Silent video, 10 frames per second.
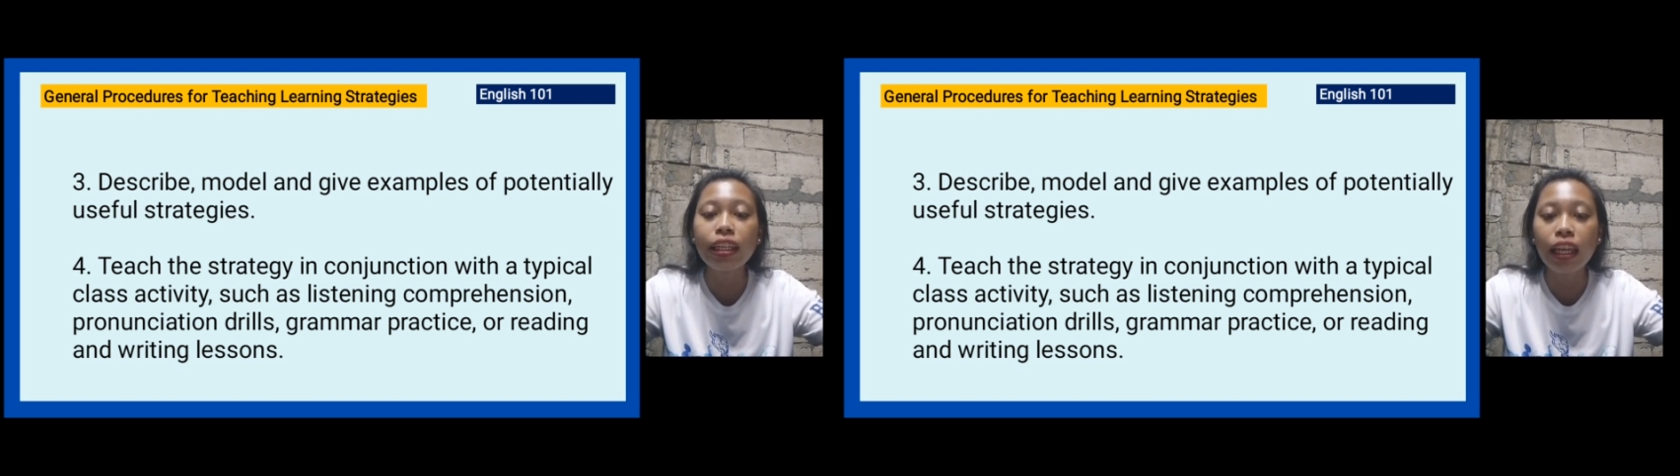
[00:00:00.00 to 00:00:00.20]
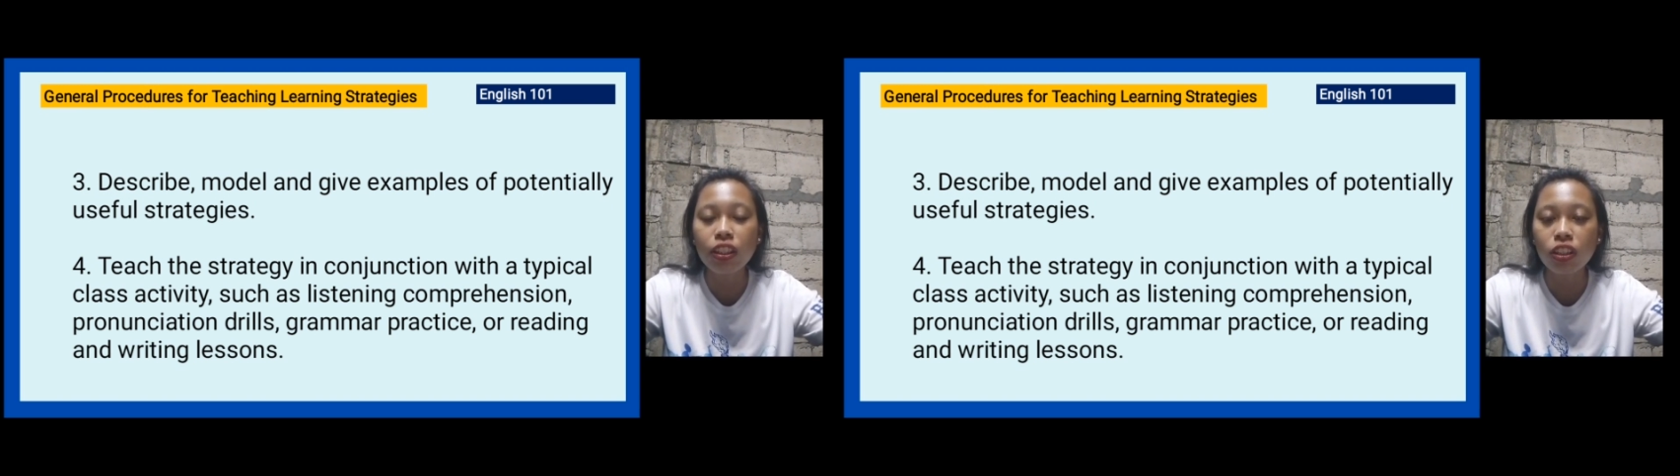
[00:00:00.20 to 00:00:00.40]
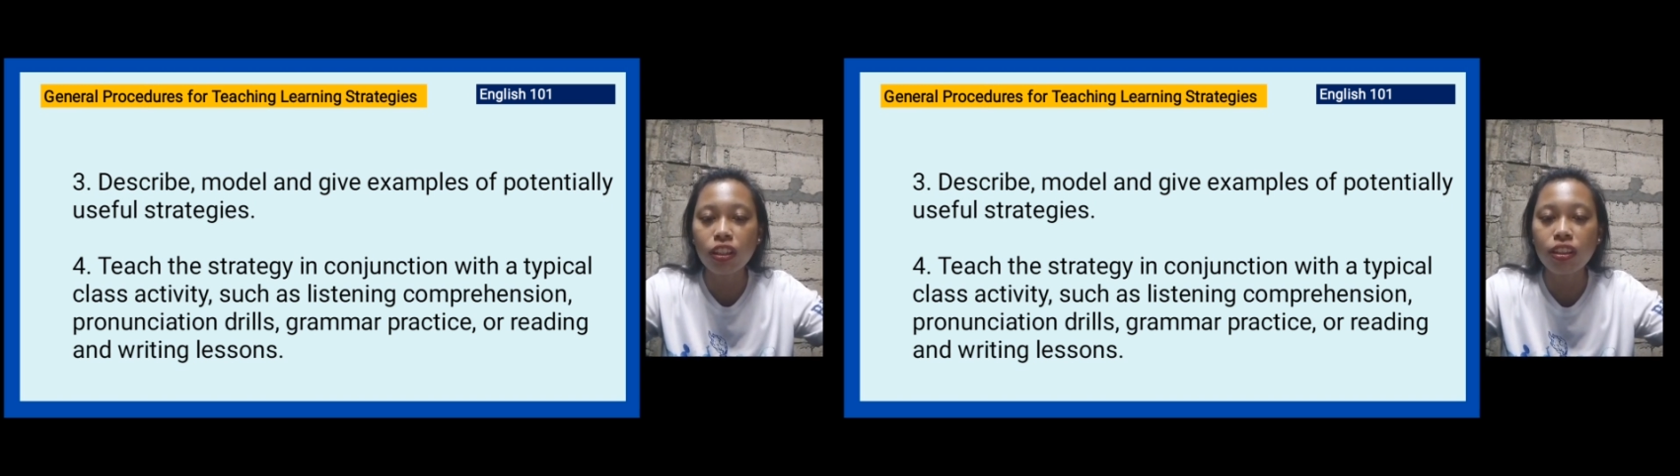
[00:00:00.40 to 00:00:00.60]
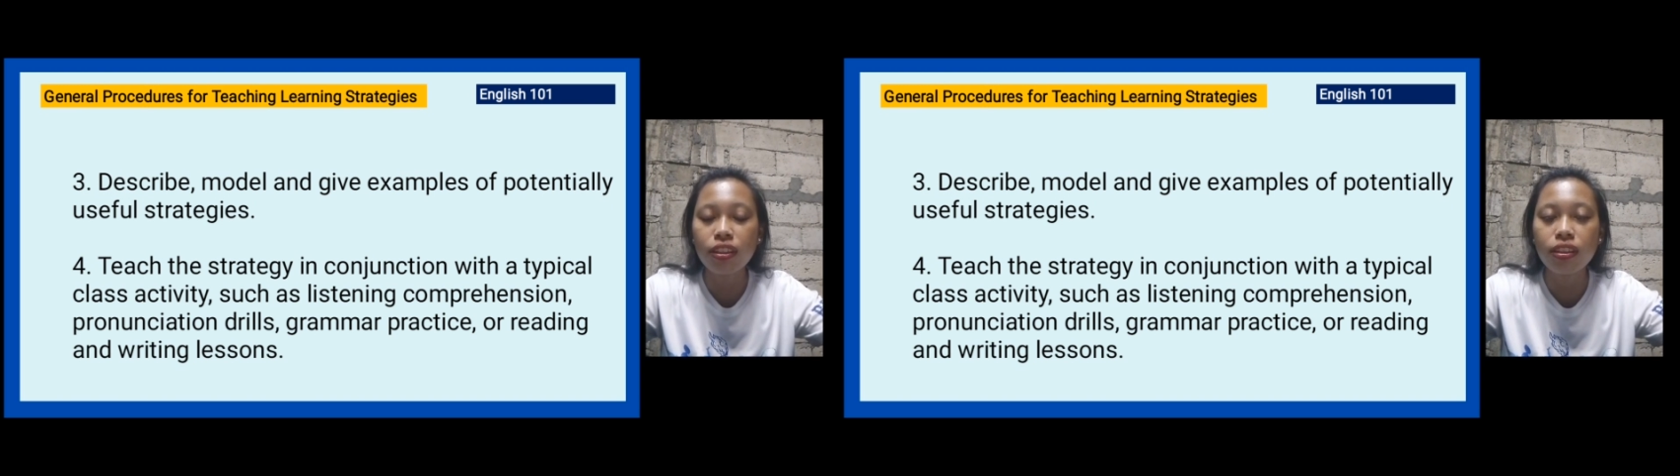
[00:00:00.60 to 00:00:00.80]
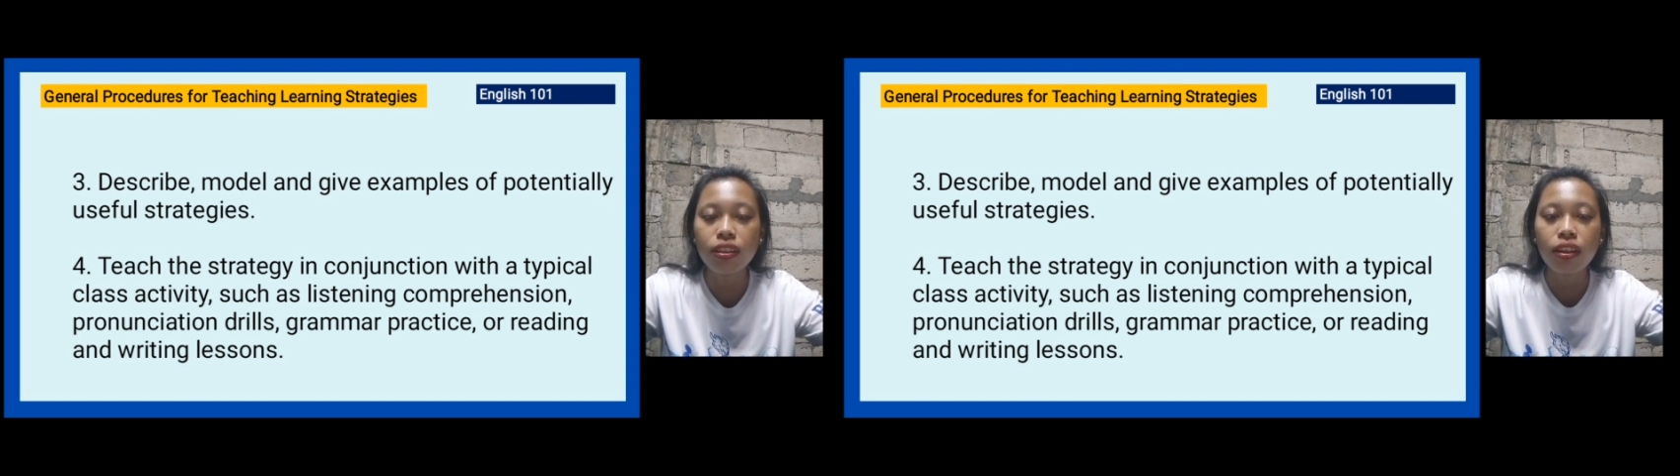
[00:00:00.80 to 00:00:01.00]

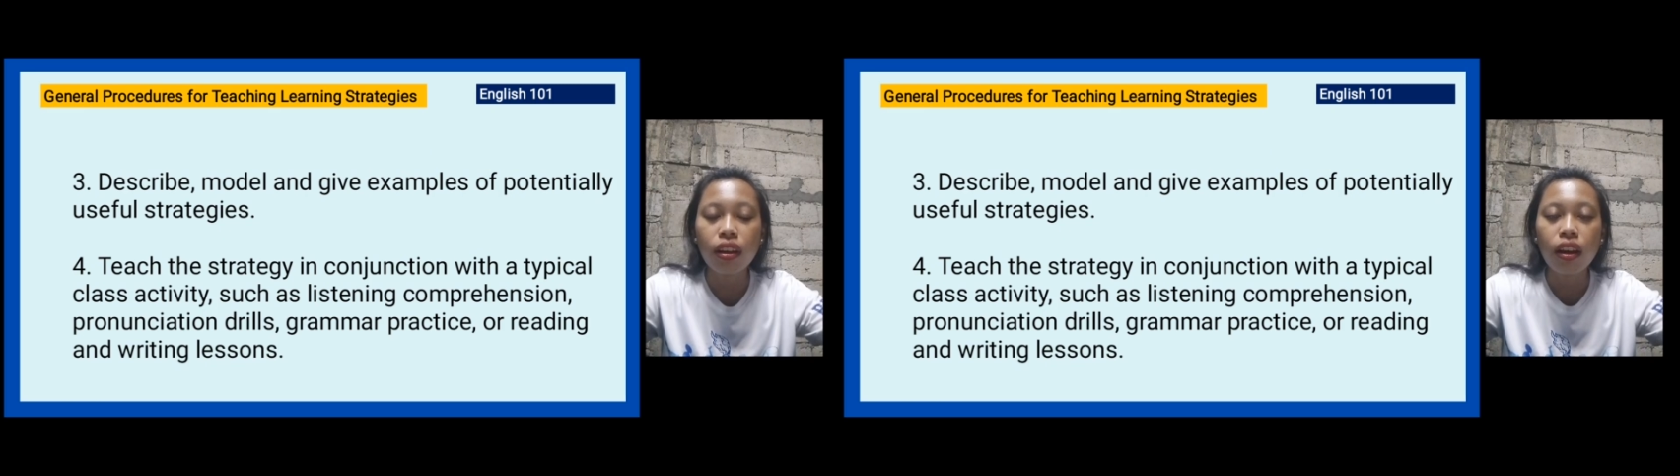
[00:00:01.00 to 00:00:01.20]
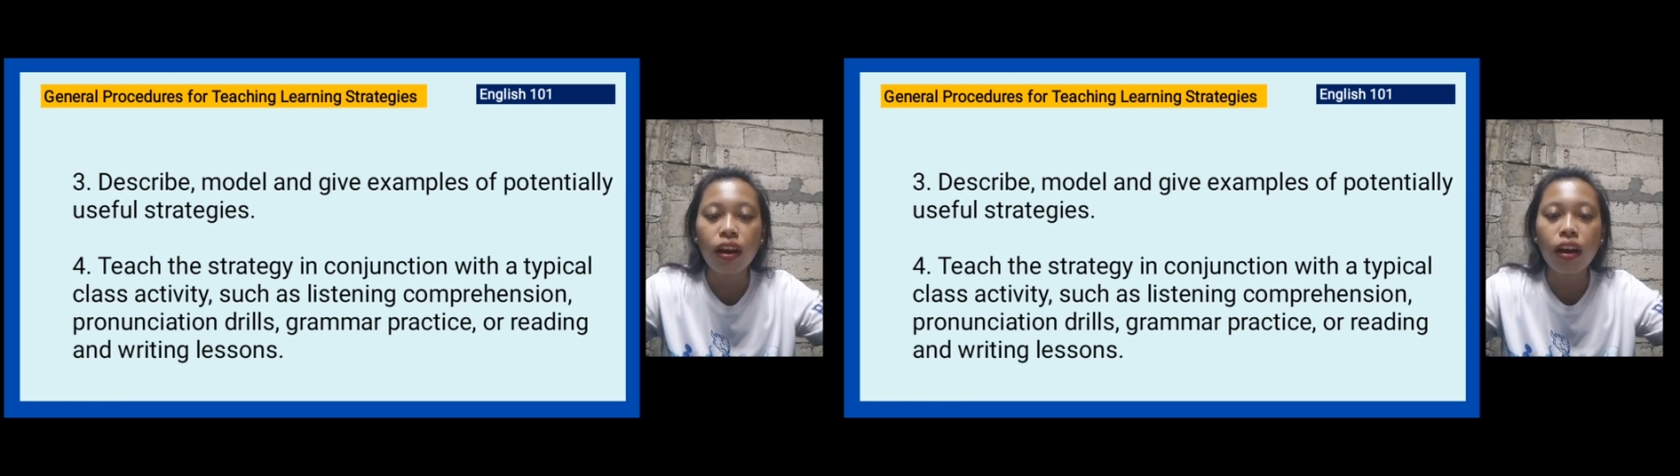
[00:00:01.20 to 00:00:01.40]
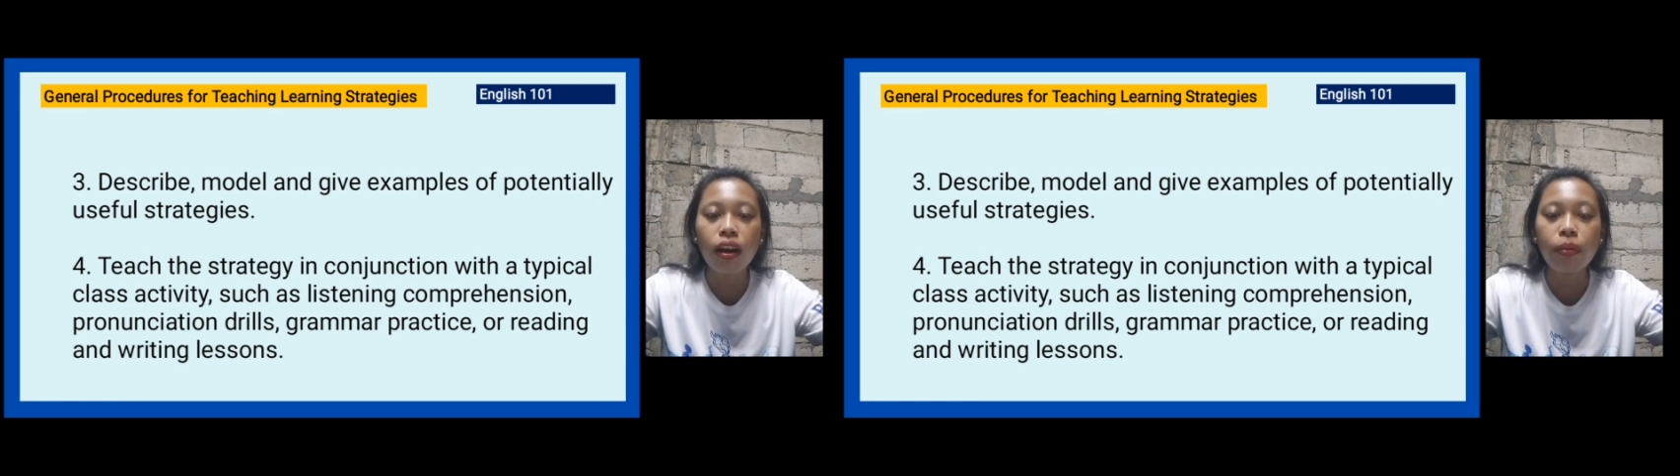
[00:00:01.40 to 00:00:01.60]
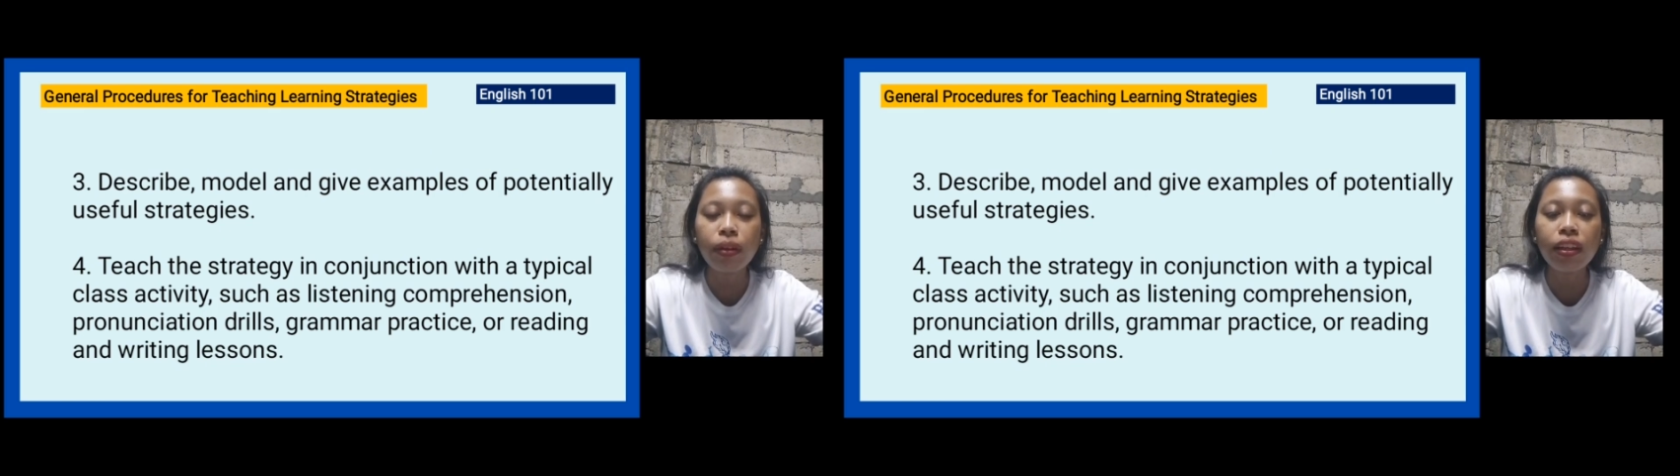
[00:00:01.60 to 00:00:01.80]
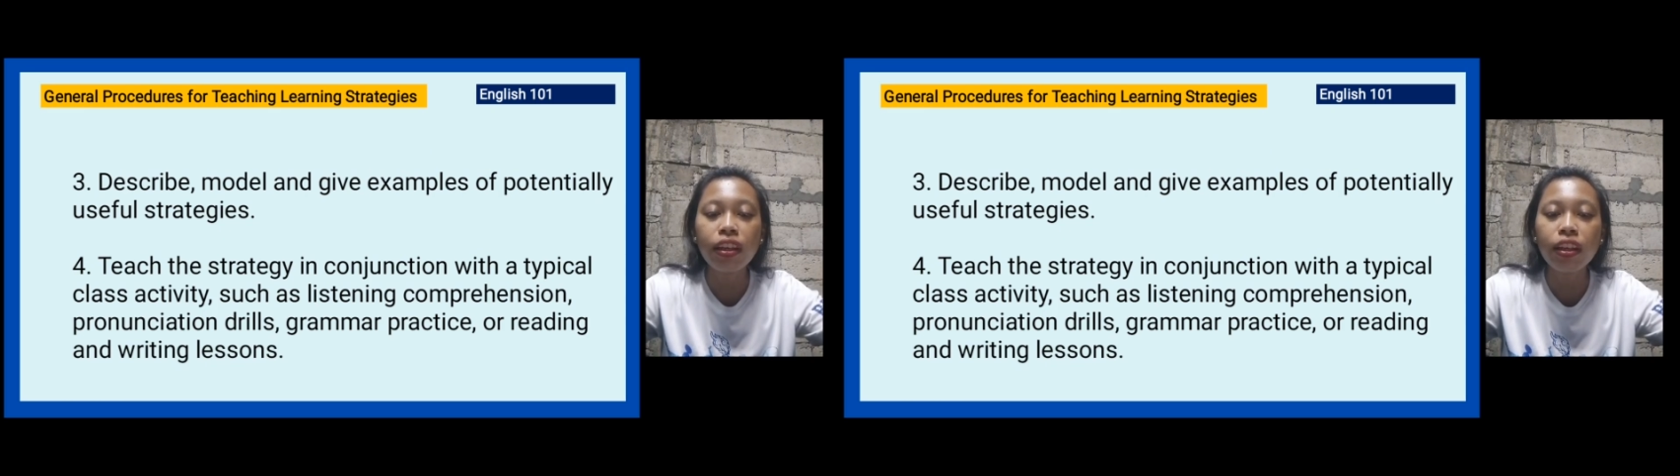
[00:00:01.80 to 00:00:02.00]
lessons.
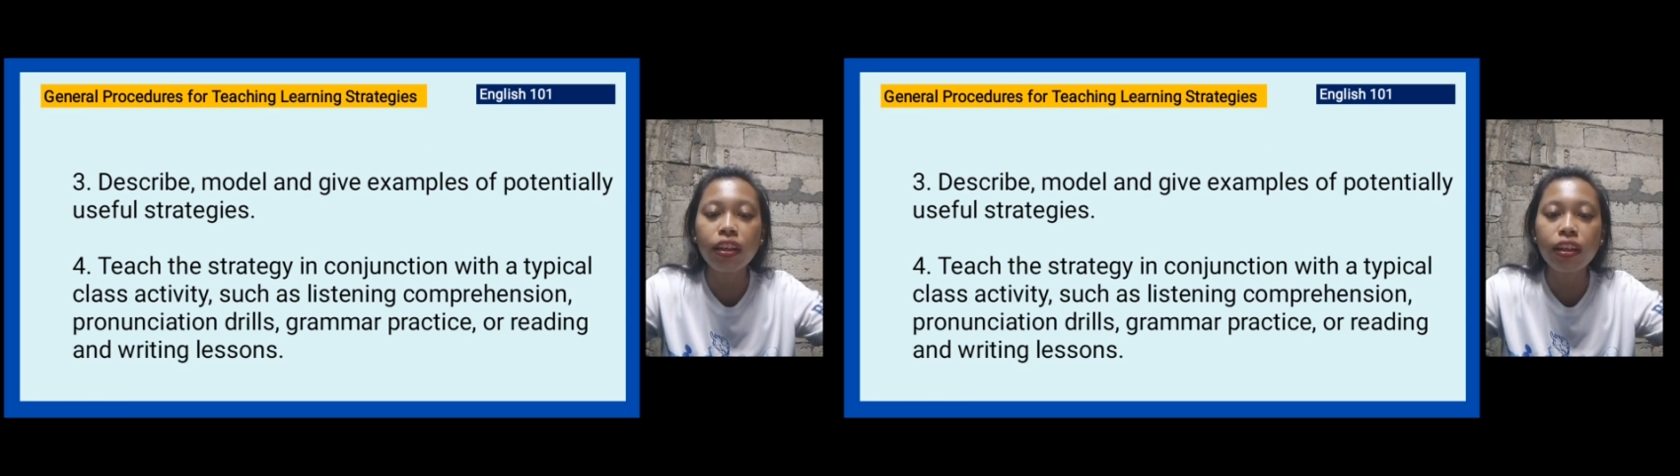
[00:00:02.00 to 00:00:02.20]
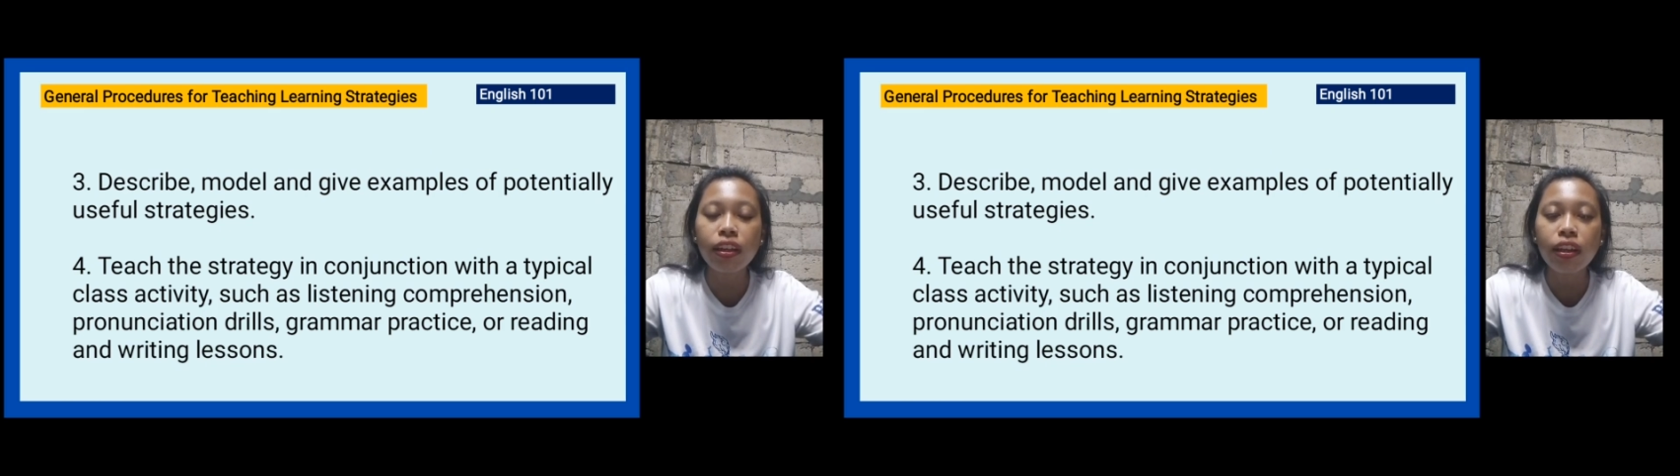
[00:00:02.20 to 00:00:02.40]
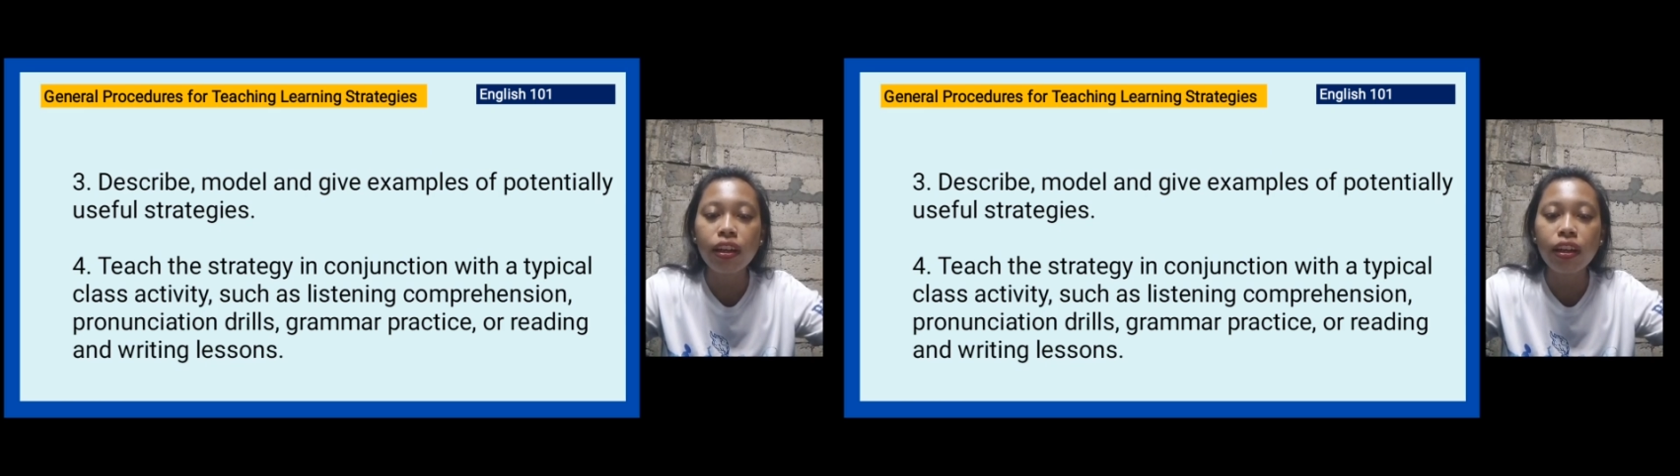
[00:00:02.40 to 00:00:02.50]
In here,